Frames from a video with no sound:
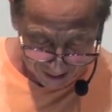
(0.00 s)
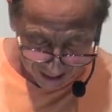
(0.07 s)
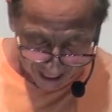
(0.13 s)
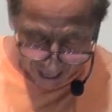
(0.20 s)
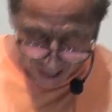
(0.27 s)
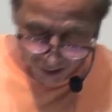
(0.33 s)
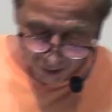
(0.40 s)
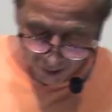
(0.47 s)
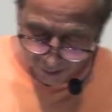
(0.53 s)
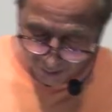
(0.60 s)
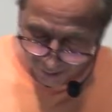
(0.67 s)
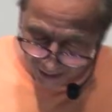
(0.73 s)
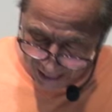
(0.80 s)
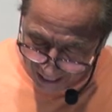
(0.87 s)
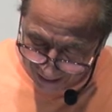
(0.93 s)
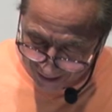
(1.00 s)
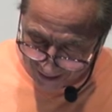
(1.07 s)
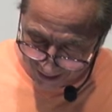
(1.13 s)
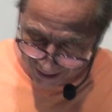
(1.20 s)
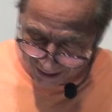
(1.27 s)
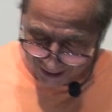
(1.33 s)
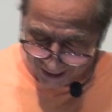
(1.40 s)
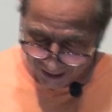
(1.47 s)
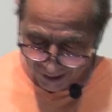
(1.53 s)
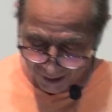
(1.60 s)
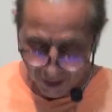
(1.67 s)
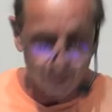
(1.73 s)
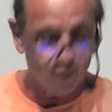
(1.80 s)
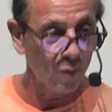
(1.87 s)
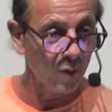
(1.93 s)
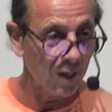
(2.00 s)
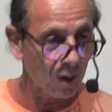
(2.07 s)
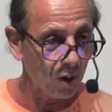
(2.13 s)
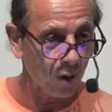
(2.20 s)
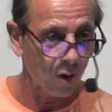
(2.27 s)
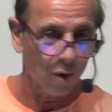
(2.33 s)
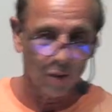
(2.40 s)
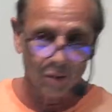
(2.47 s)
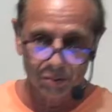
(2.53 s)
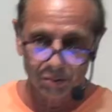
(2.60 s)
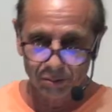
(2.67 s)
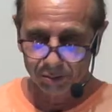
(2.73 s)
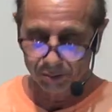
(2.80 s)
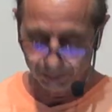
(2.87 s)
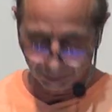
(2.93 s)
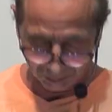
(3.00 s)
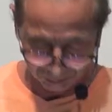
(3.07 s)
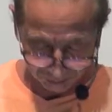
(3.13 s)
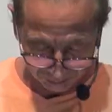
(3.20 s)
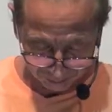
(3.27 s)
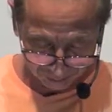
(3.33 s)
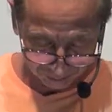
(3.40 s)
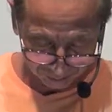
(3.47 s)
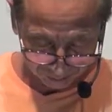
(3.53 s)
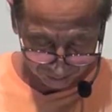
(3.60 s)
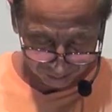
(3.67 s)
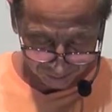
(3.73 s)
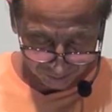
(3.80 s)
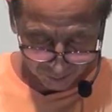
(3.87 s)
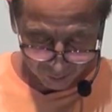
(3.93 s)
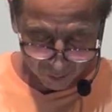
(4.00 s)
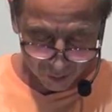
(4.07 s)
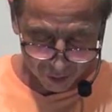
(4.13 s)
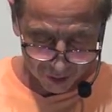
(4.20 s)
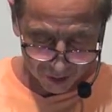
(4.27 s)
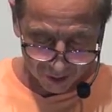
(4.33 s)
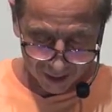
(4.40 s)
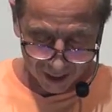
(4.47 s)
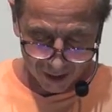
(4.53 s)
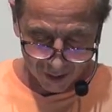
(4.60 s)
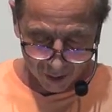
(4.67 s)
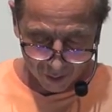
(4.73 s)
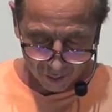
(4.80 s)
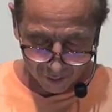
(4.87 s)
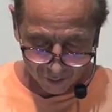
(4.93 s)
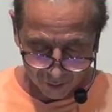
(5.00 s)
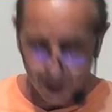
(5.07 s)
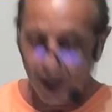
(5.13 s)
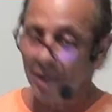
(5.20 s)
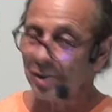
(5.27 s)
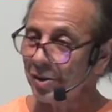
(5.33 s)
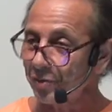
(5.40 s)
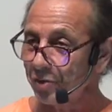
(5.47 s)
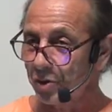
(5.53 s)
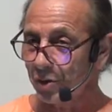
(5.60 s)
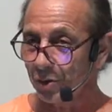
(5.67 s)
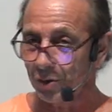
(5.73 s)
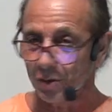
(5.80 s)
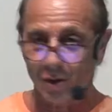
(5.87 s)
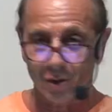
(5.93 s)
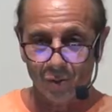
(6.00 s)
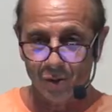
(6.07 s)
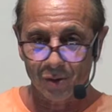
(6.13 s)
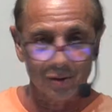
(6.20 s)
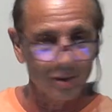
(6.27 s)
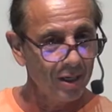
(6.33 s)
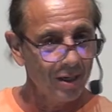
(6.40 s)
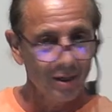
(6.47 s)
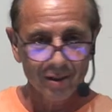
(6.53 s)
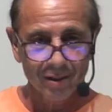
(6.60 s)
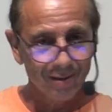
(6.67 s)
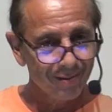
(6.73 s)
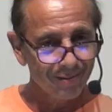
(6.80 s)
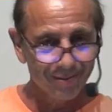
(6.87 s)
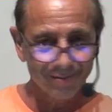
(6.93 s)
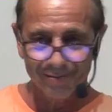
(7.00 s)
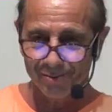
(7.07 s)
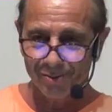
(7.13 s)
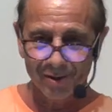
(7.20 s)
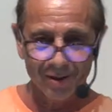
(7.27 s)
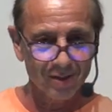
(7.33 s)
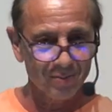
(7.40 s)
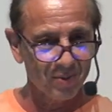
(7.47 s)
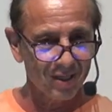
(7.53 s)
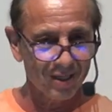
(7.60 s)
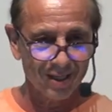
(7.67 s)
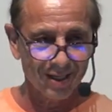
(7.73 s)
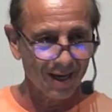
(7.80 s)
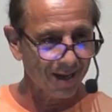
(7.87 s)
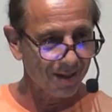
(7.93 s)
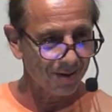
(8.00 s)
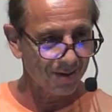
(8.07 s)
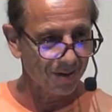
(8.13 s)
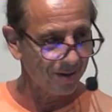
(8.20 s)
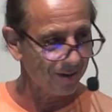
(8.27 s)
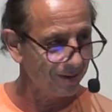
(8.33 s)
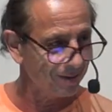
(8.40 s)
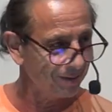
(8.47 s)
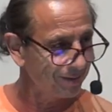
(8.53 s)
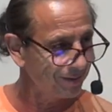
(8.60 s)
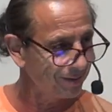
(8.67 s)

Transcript: I shall not sit as a widow nor shall I know the loss of children. In other words, we're going to be together.